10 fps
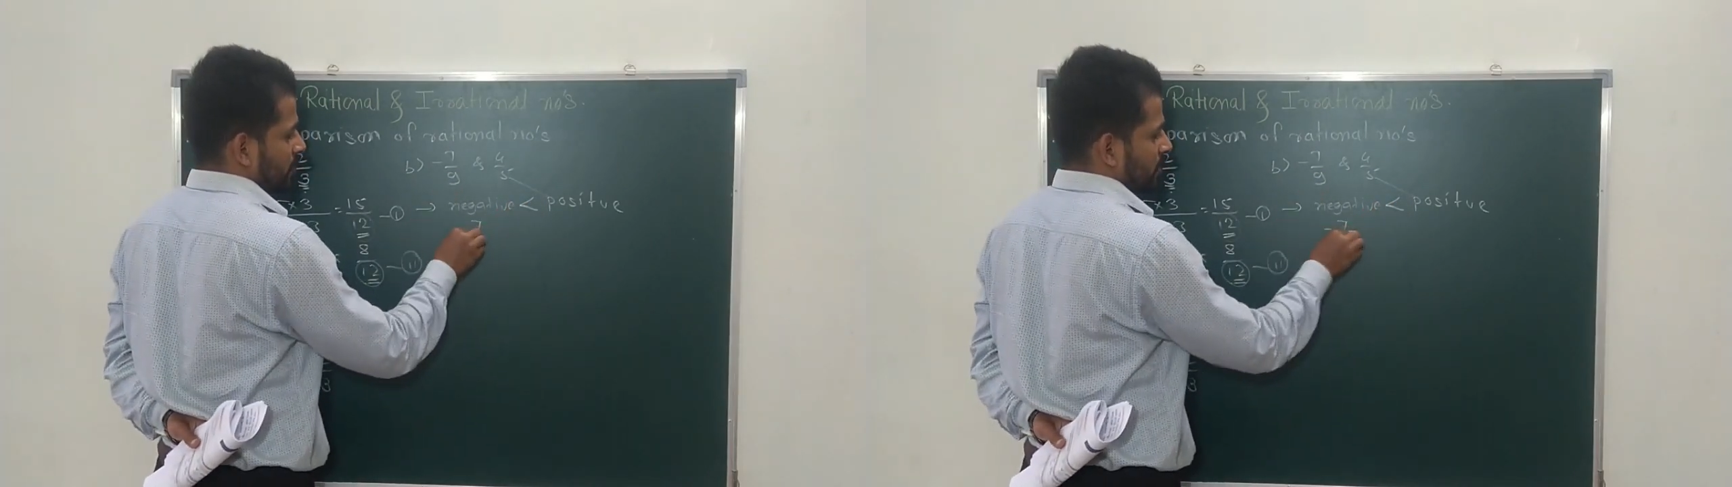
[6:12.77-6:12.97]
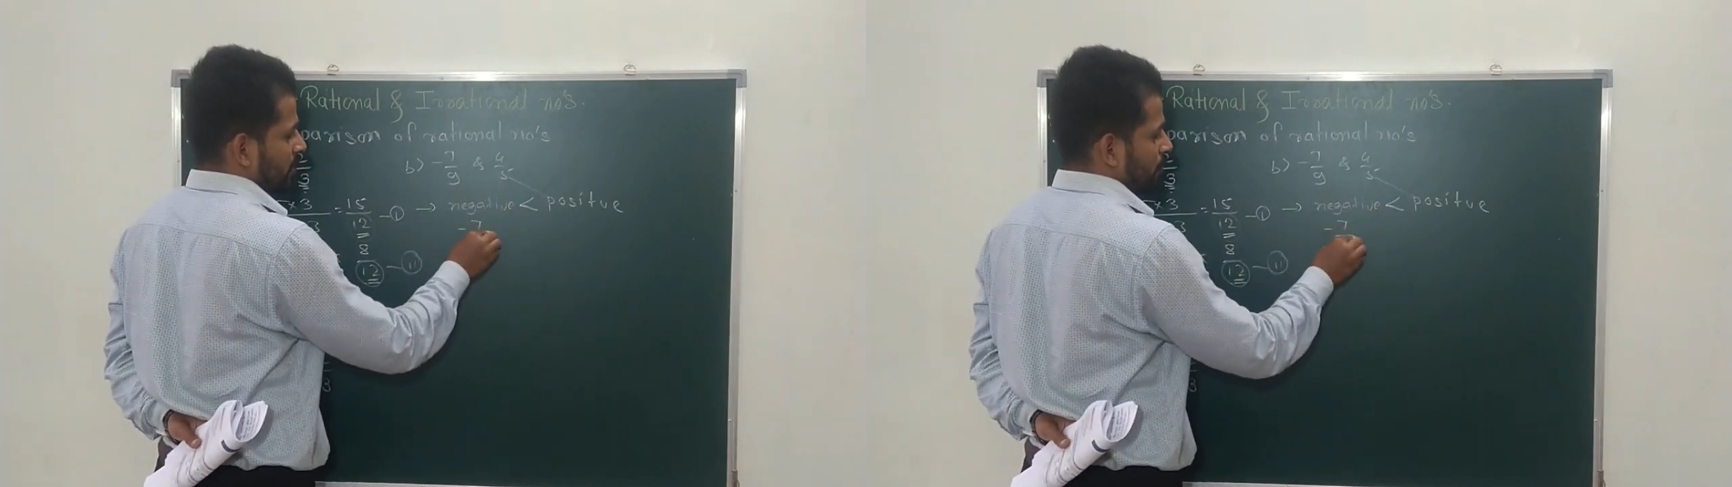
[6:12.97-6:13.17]

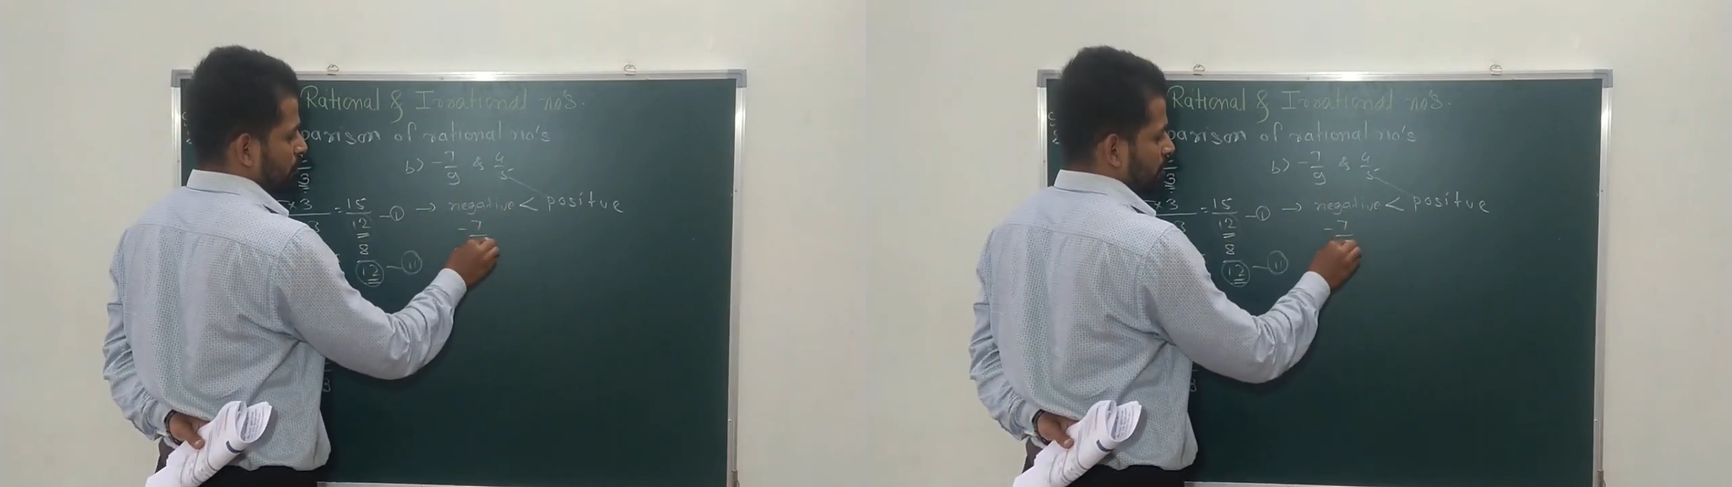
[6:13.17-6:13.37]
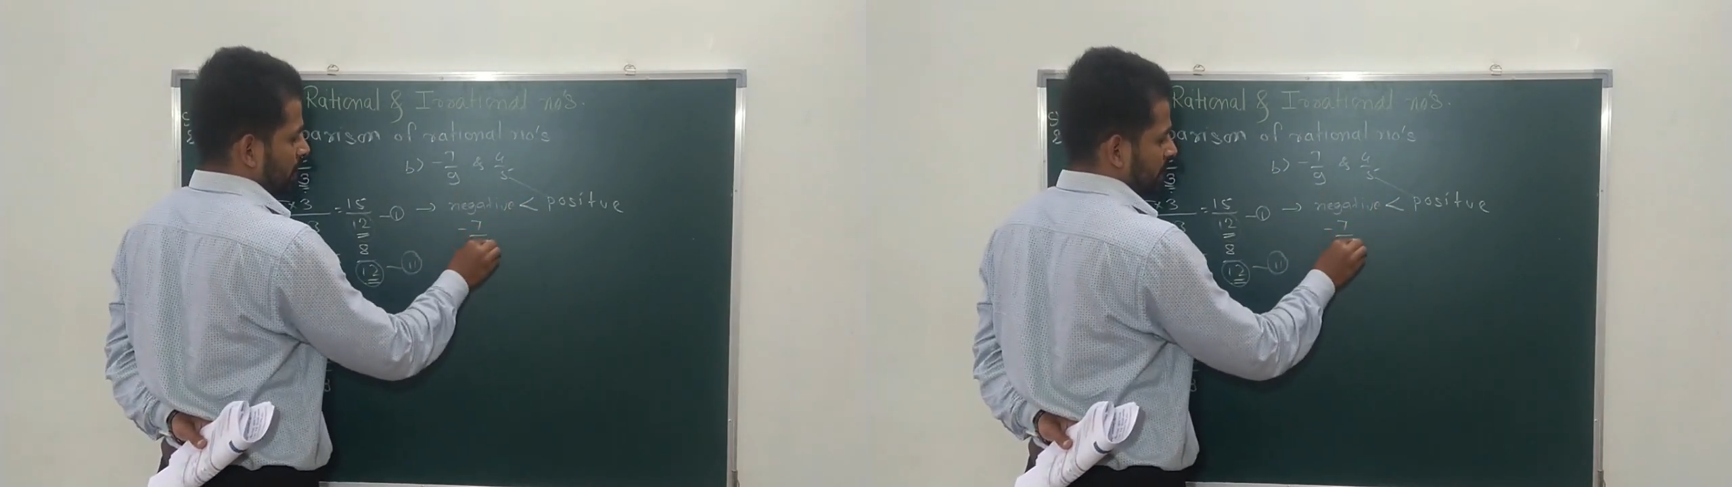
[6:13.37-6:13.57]
7
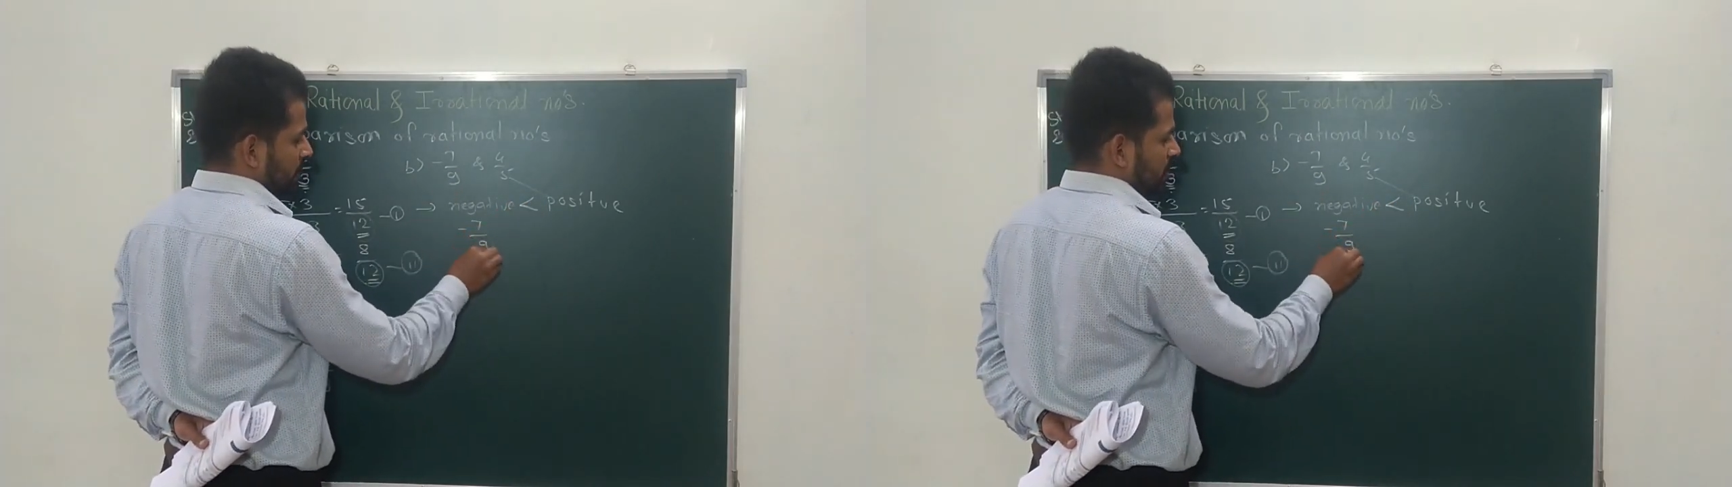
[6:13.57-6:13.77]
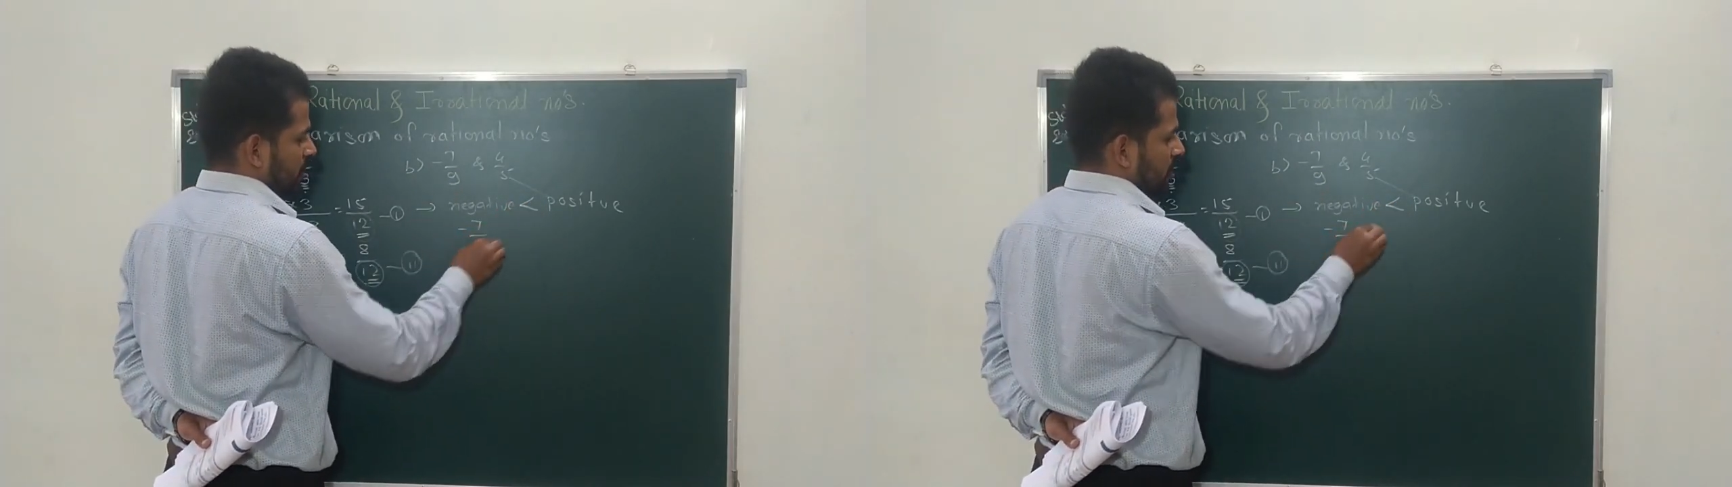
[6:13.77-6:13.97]
upon
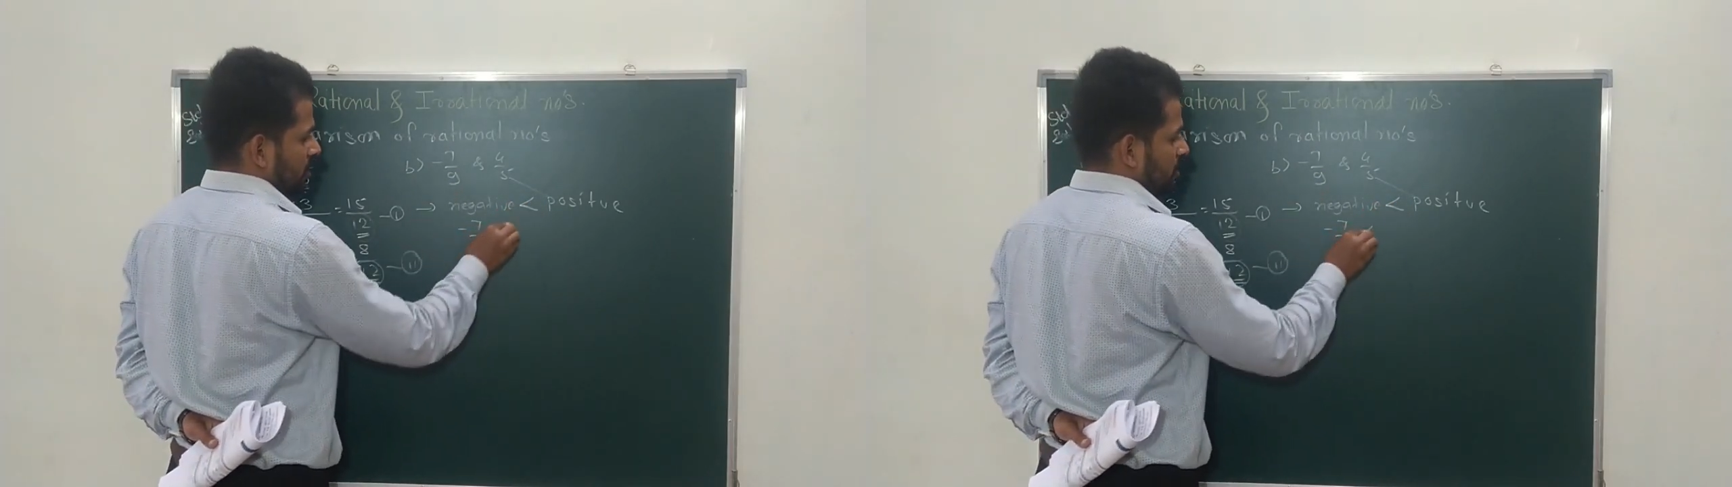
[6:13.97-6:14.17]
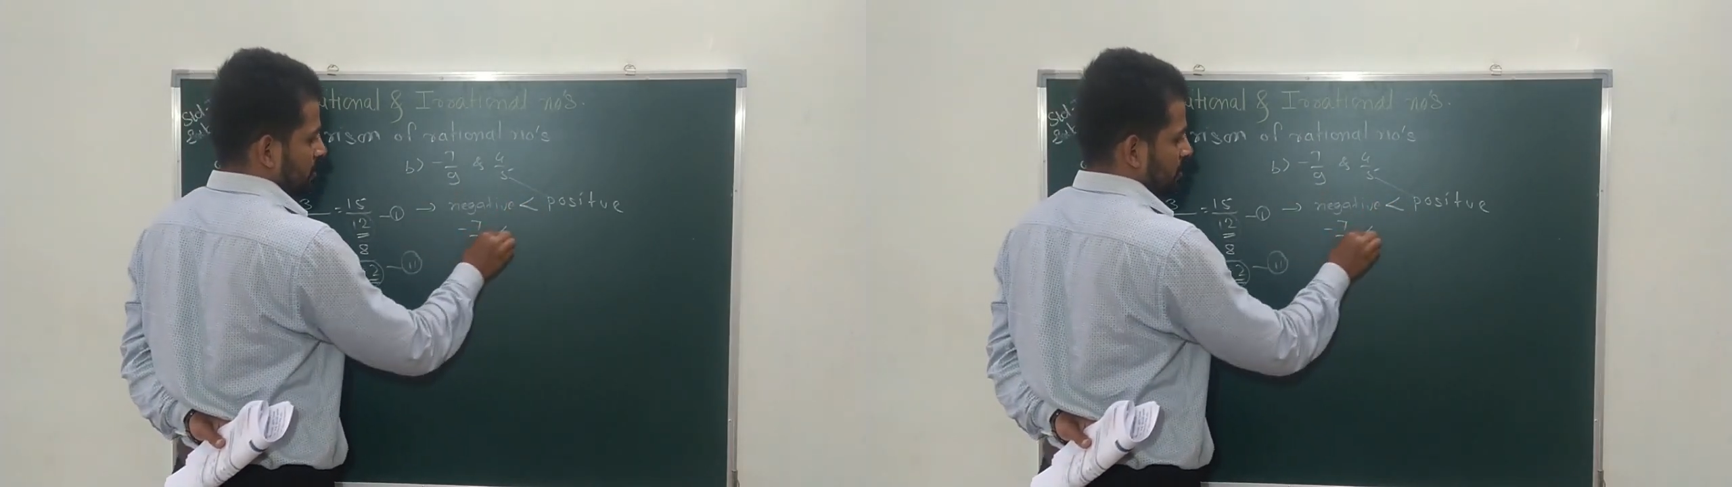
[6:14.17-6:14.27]
9